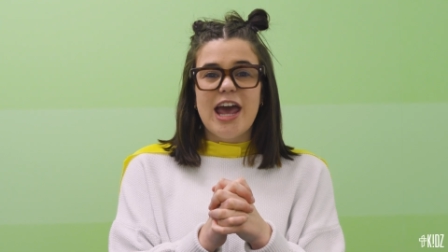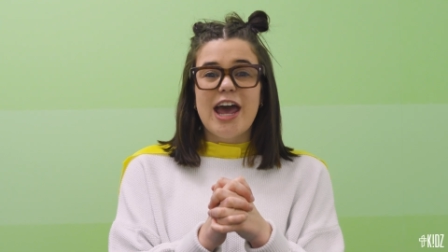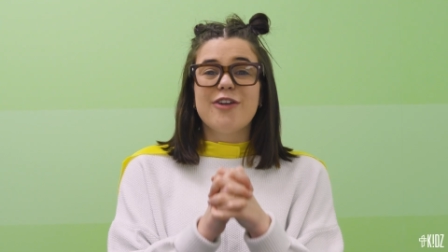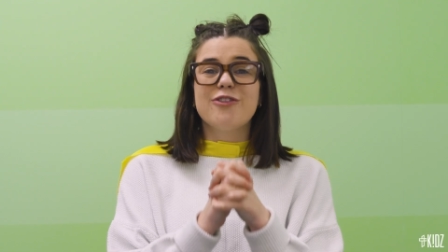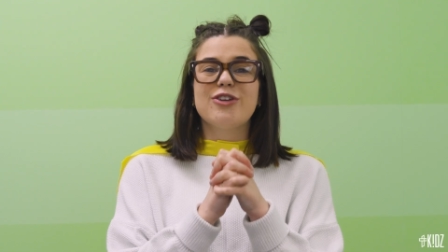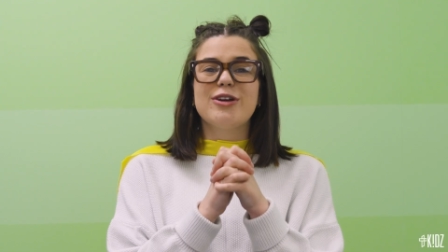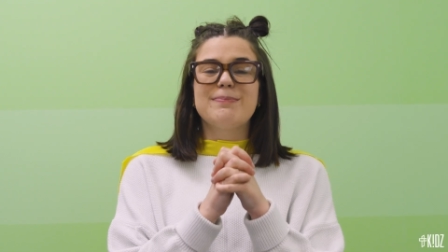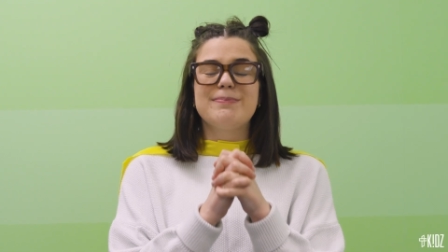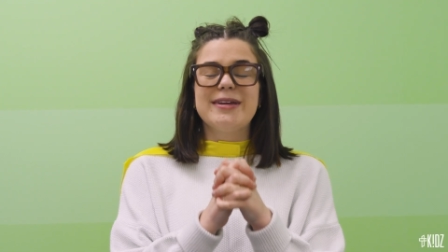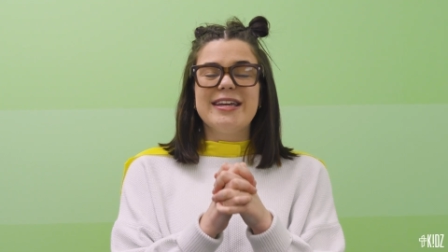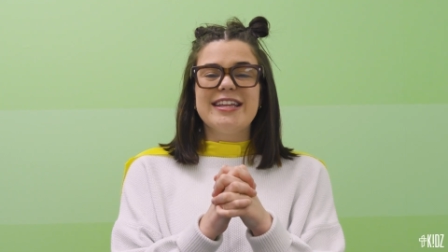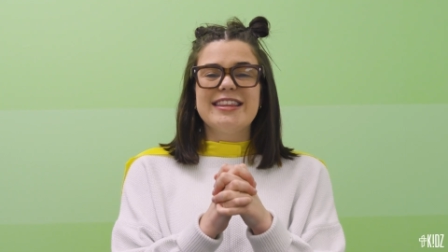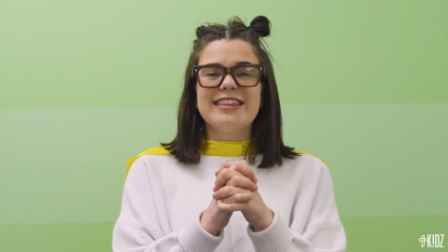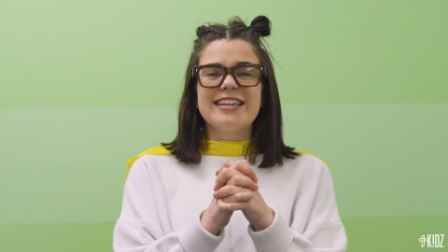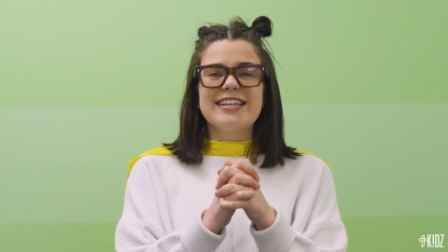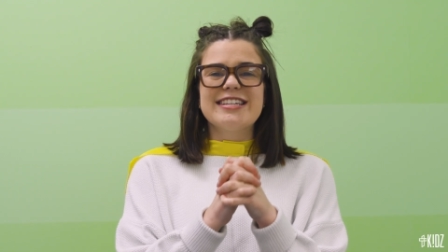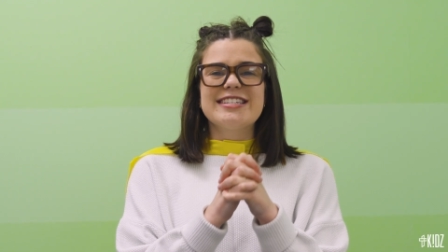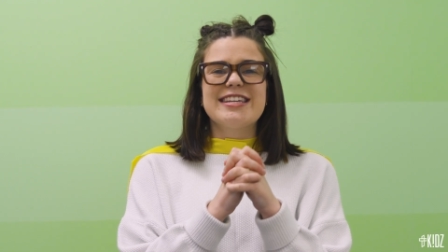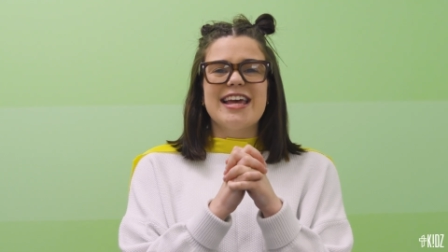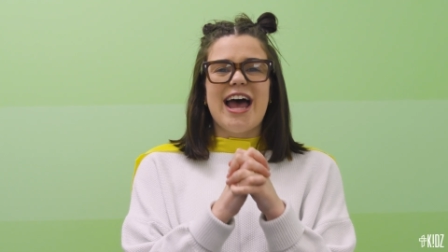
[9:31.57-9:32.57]
and repeat
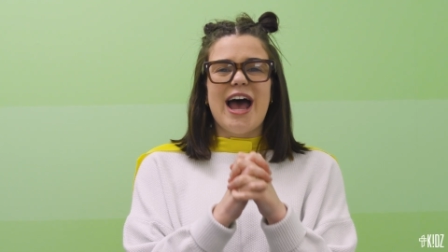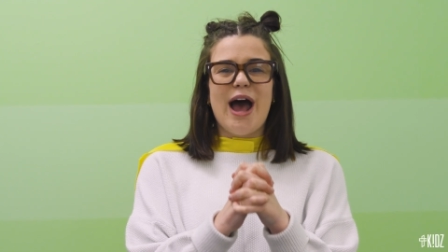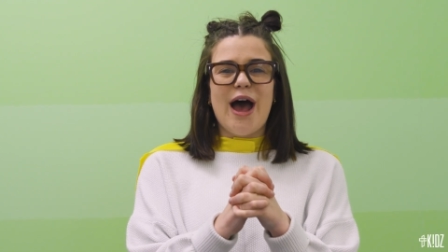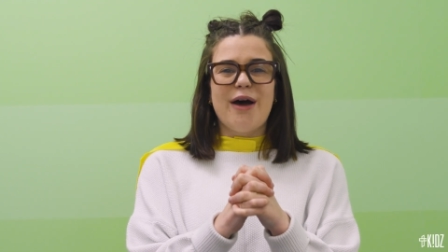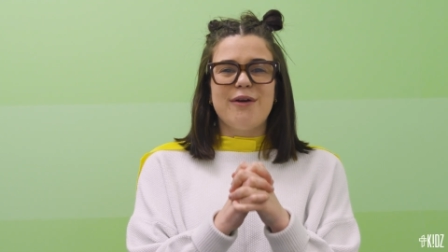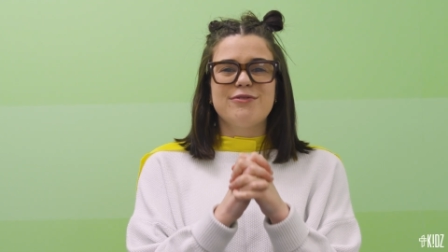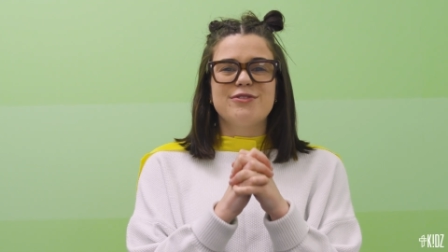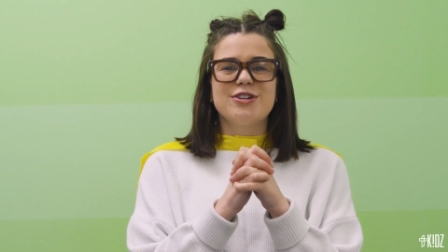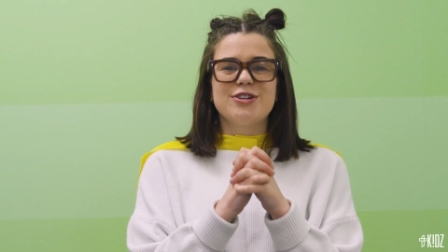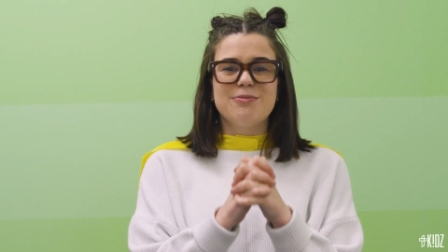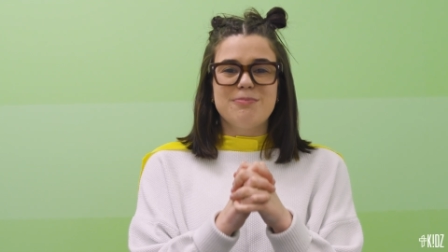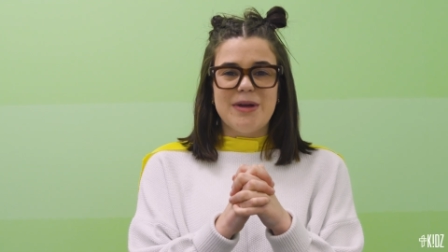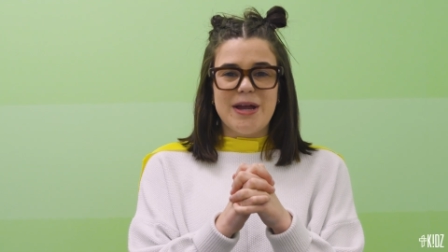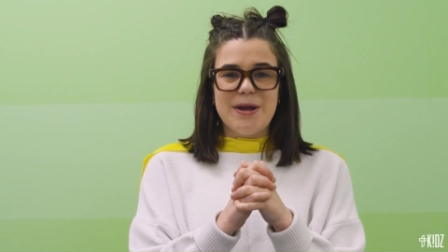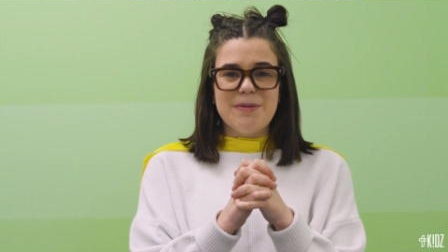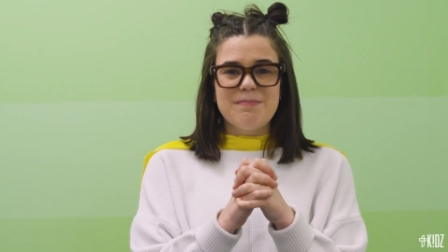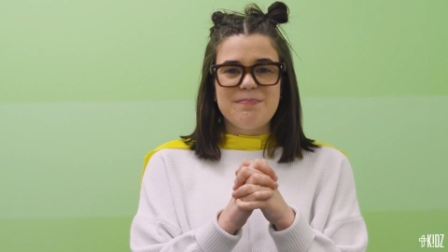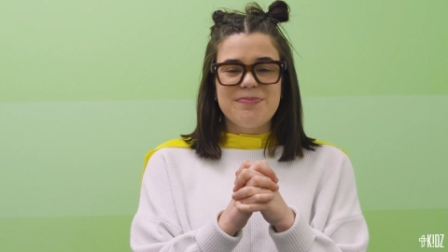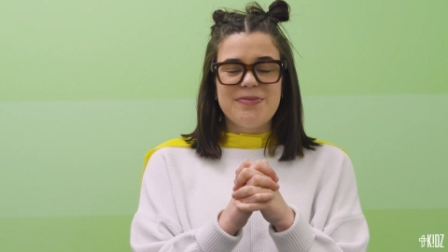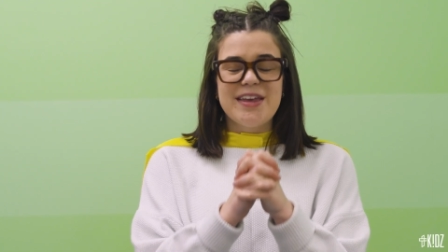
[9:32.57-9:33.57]
this after me.
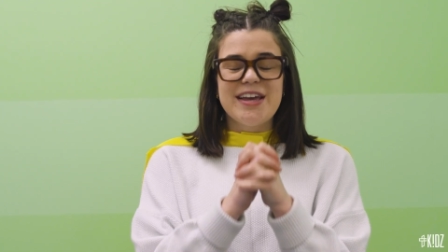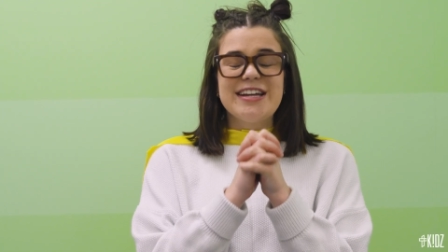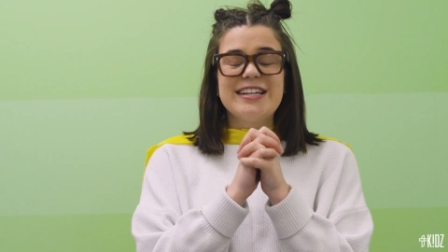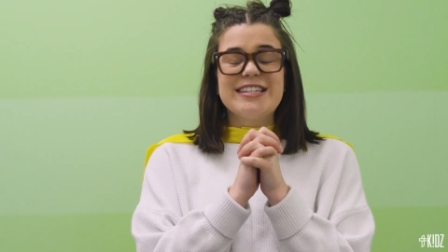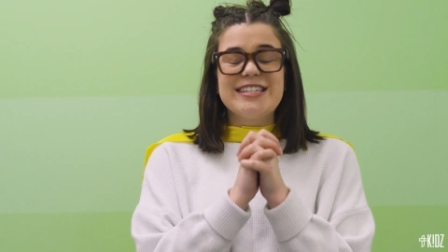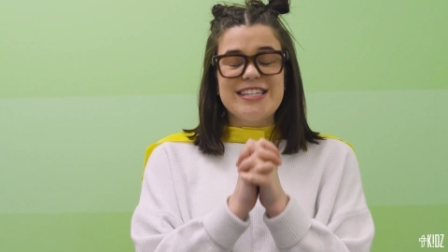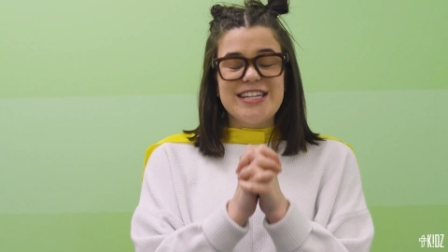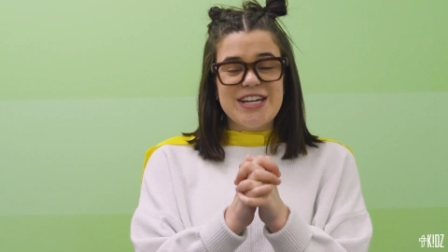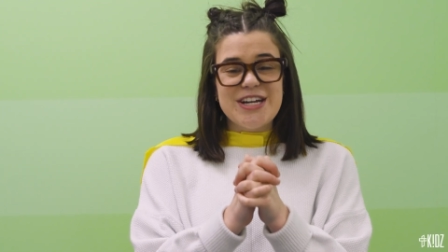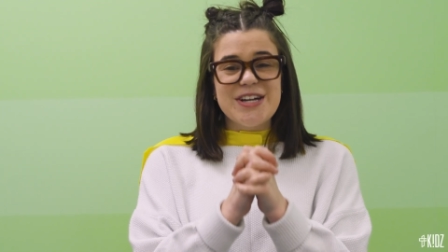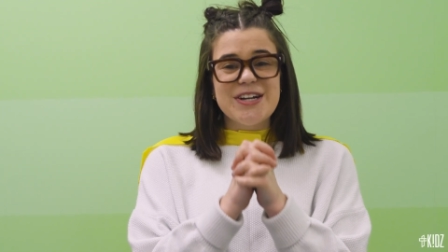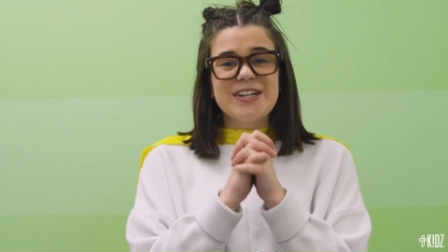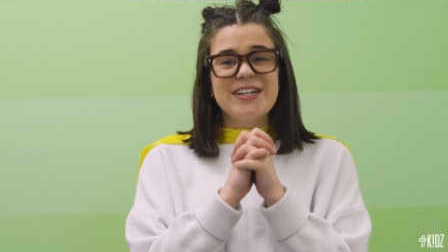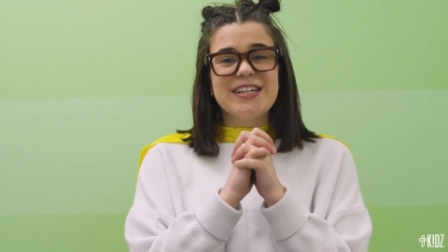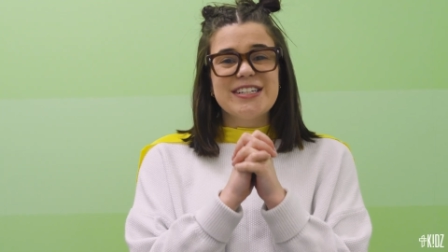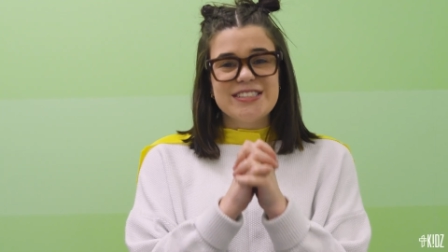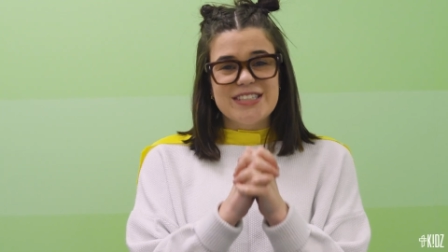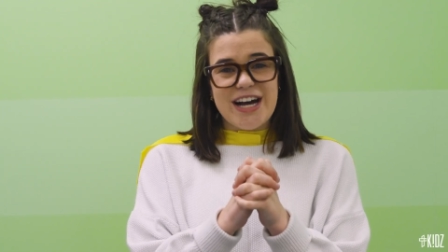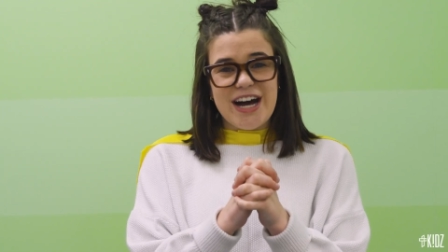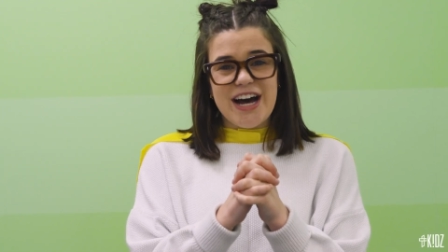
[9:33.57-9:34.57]
Dear
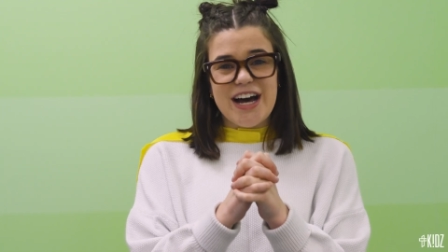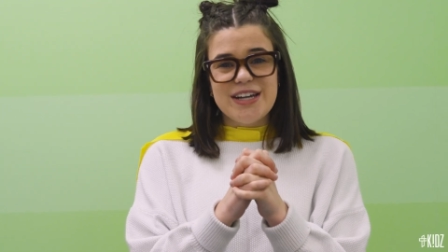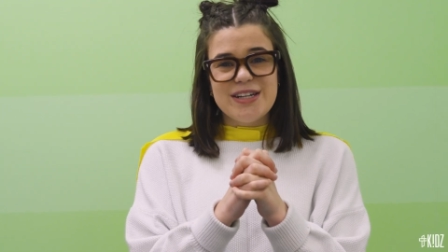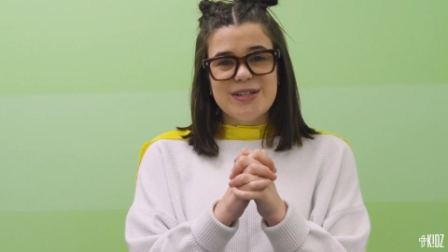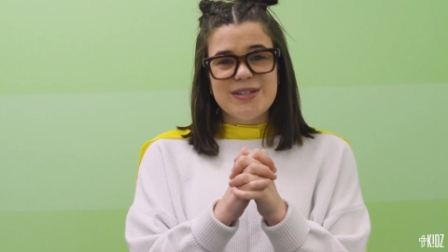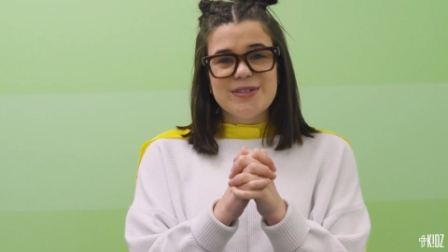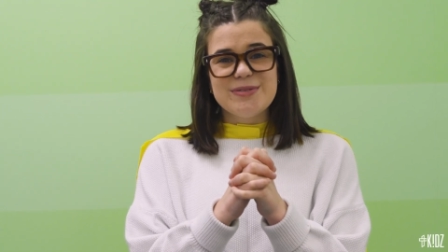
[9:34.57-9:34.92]
God,